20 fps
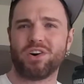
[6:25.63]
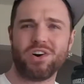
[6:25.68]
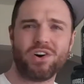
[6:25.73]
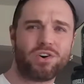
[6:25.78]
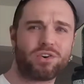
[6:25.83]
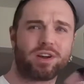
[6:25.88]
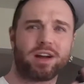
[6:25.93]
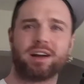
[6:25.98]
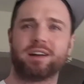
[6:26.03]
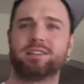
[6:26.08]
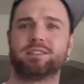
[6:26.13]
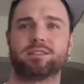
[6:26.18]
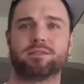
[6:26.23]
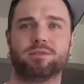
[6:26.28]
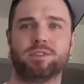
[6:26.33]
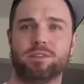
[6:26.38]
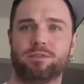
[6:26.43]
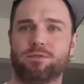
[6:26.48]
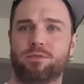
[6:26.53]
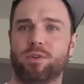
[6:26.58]
all kinds of
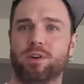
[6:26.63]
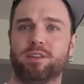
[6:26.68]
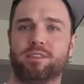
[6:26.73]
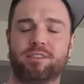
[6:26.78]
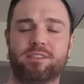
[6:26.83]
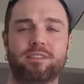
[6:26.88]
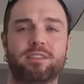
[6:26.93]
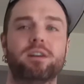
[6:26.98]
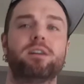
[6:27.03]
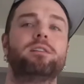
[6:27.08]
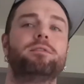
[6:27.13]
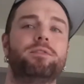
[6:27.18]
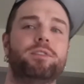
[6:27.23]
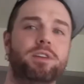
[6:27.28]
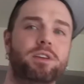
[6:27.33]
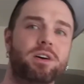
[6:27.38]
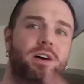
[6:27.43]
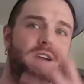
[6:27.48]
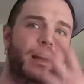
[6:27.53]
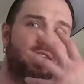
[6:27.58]
different stuff.
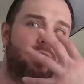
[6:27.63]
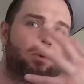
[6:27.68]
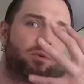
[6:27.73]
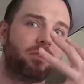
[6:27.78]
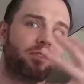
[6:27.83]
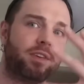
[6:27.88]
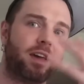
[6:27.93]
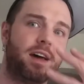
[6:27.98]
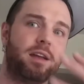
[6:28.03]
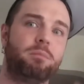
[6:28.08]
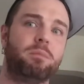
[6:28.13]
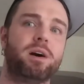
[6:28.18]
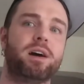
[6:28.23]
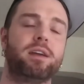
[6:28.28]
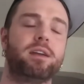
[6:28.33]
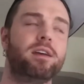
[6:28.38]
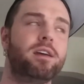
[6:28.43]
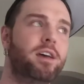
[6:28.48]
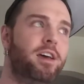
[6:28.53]
I always had my